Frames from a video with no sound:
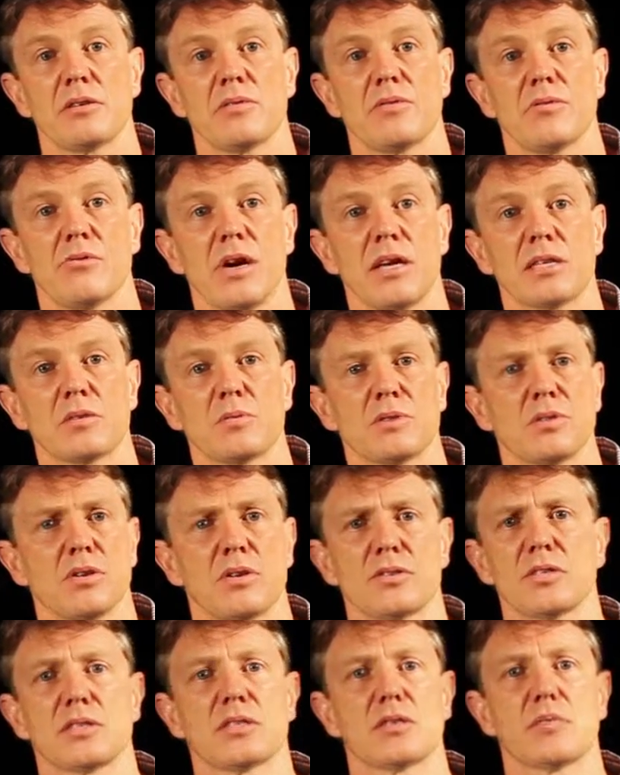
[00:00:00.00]
for us was not
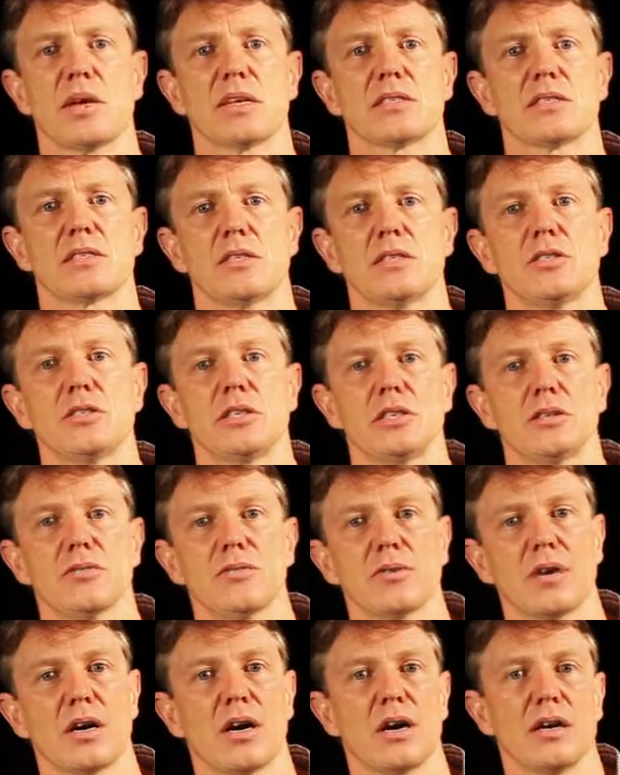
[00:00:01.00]
just about stitching
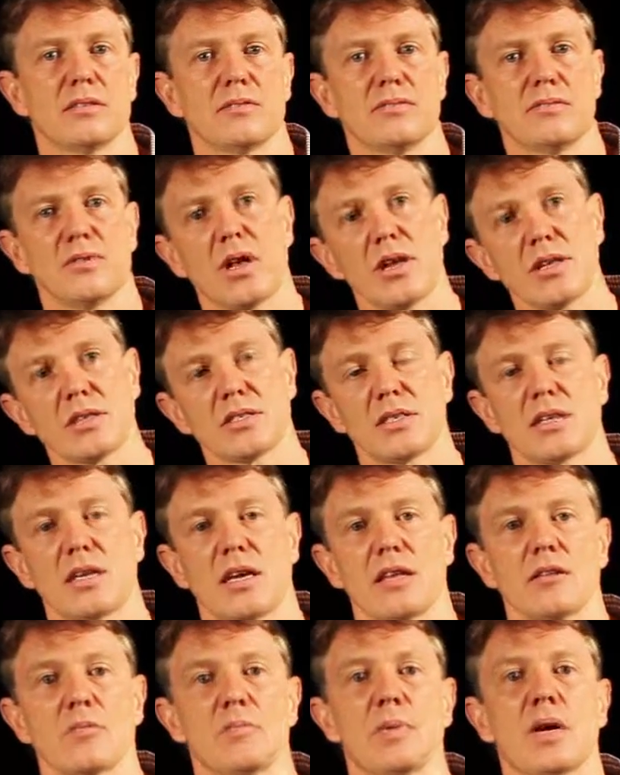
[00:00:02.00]
different kinds of knowledge
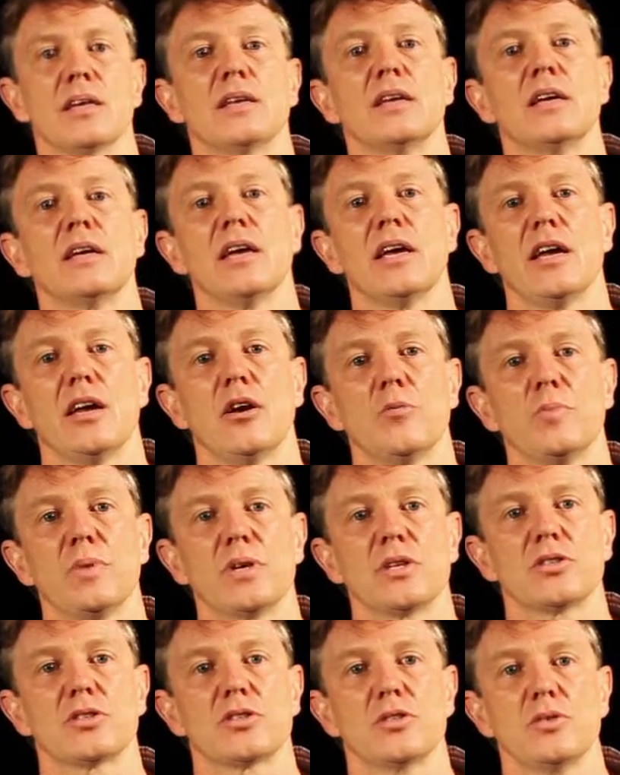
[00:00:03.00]
together, but helping
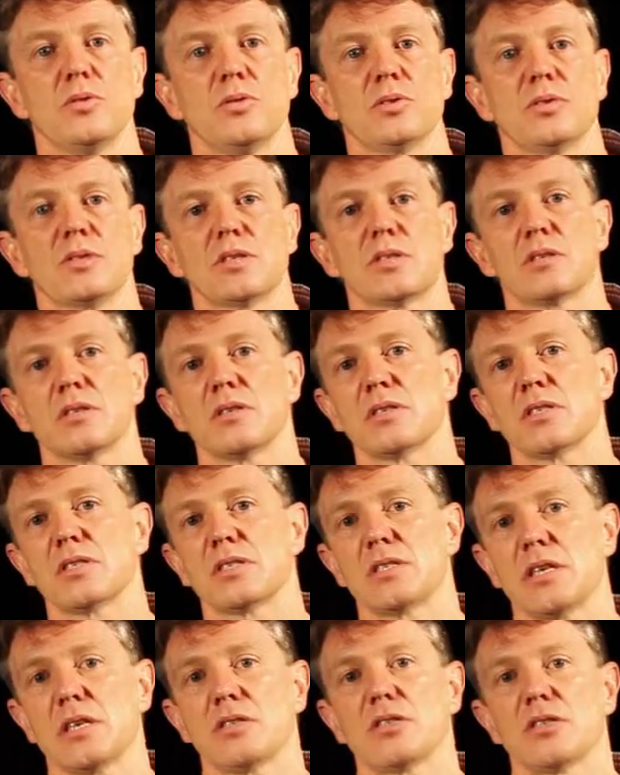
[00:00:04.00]
students
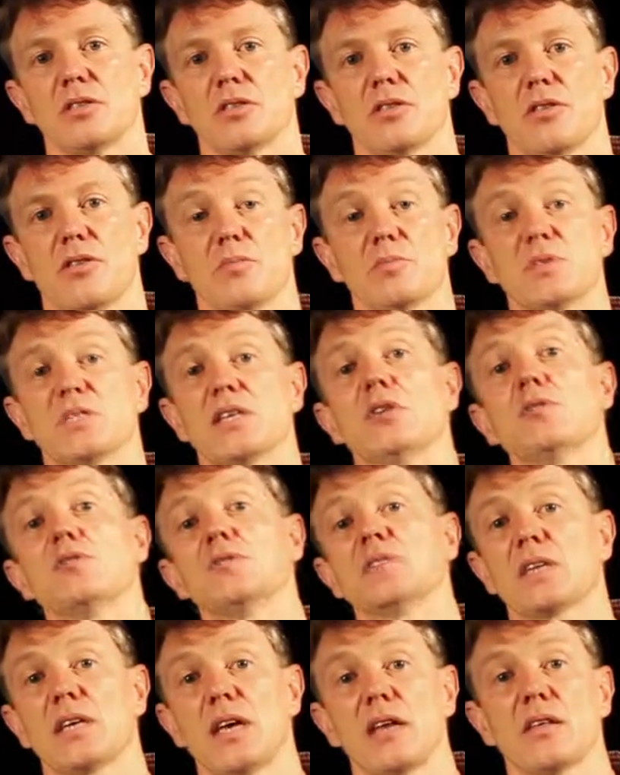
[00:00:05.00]
stitch themselves
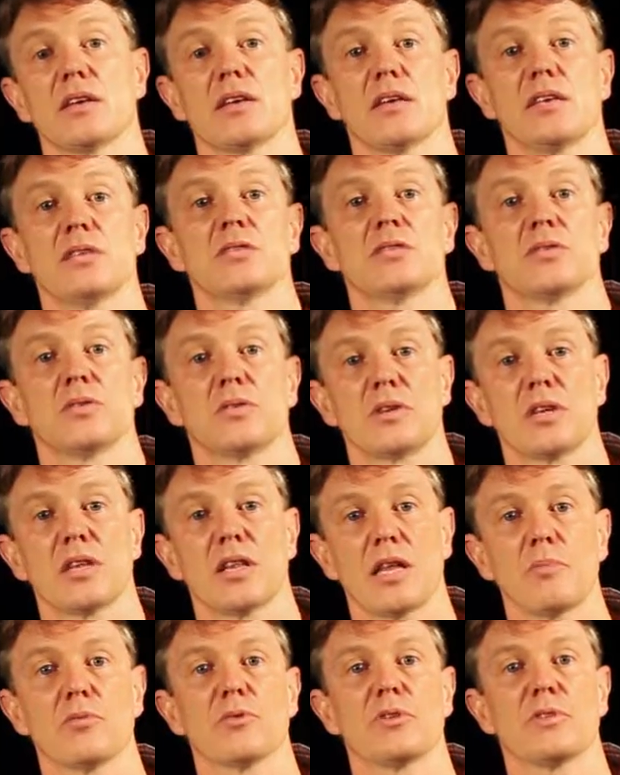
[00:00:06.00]
together into
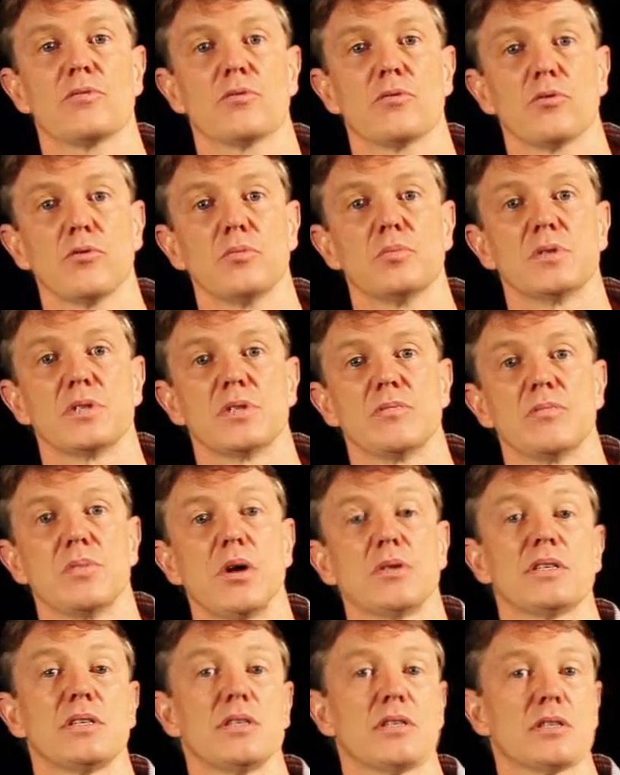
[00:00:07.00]
collaborative groups of
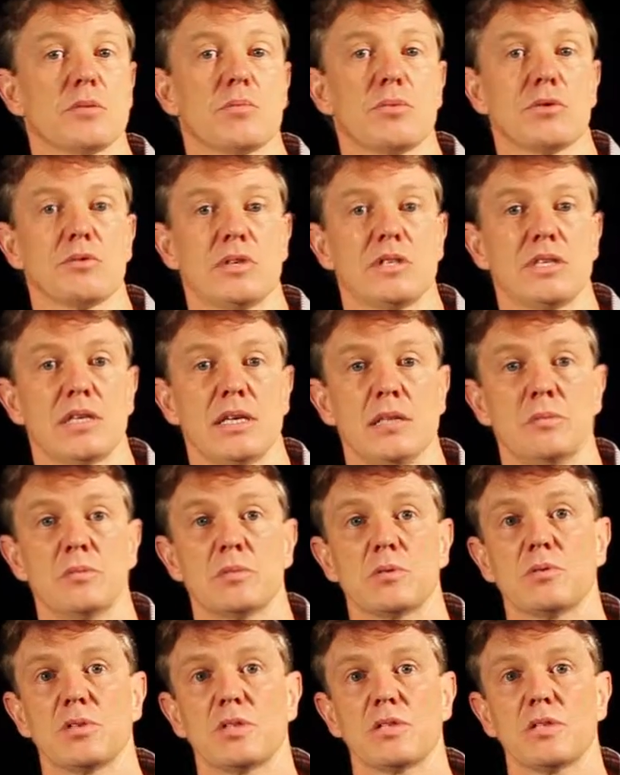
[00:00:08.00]
multidisciplinary teams,
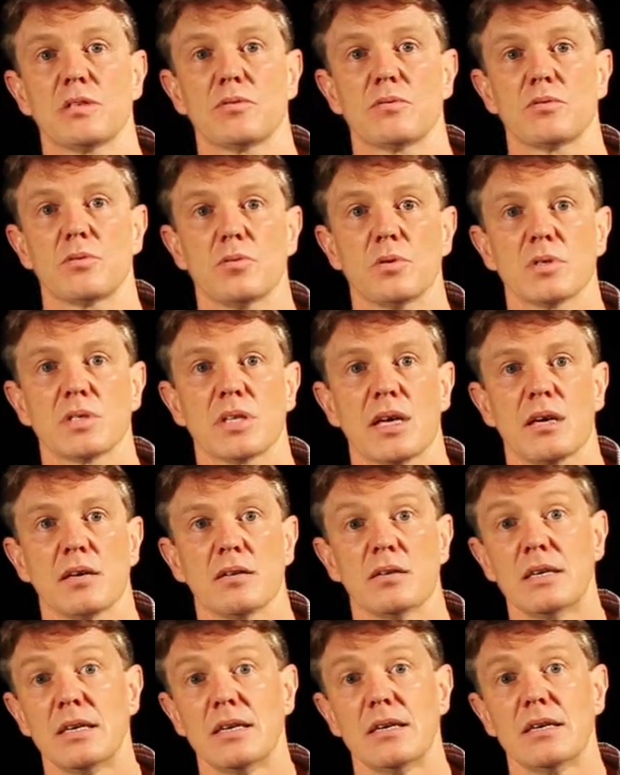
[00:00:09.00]
which is of course
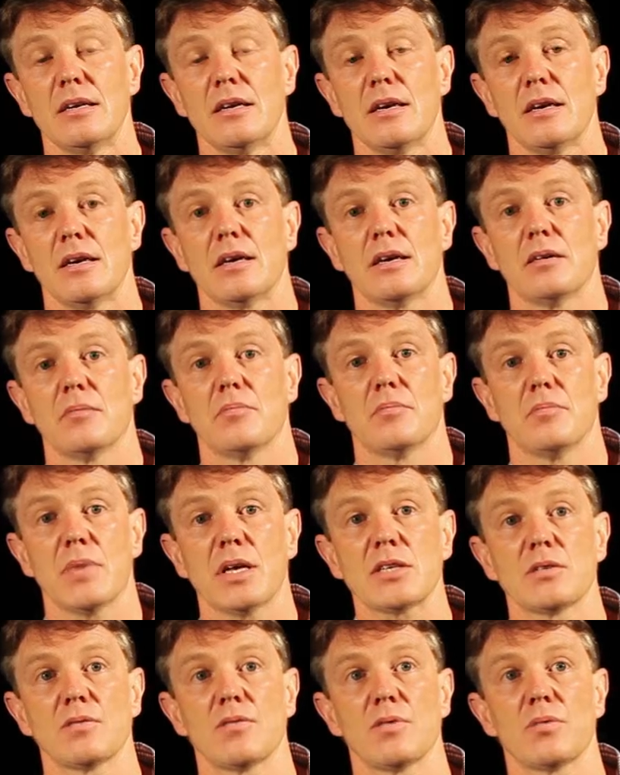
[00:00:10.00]
how
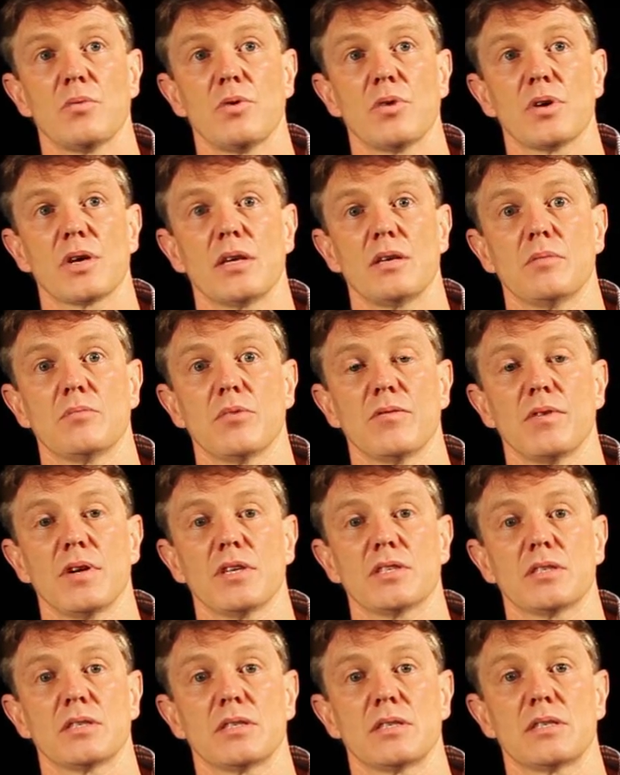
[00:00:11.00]
much of the work in
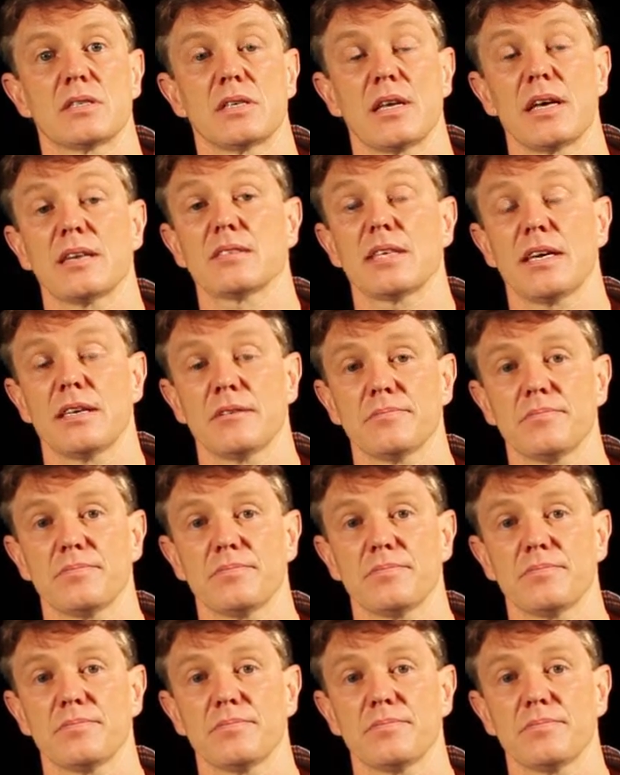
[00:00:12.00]
professions is now done.